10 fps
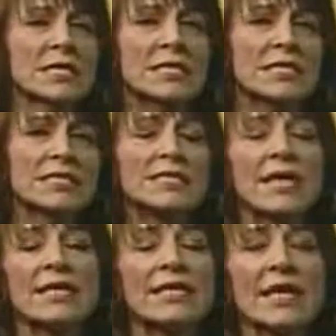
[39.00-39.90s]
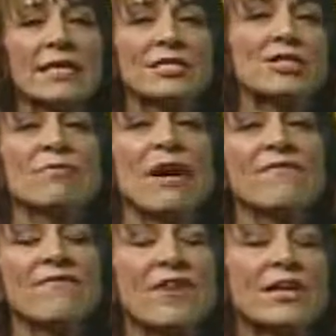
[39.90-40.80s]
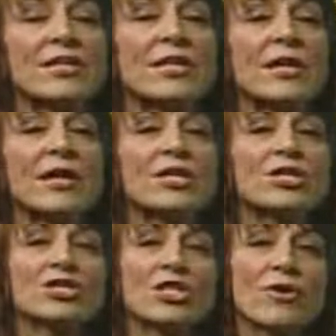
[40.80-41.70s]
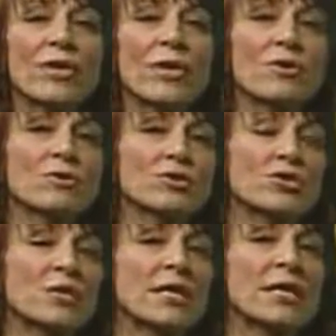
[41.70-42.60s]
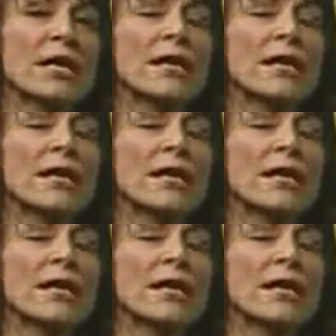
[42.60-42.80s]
And this is dedicated to my friend Sherry Ogletree.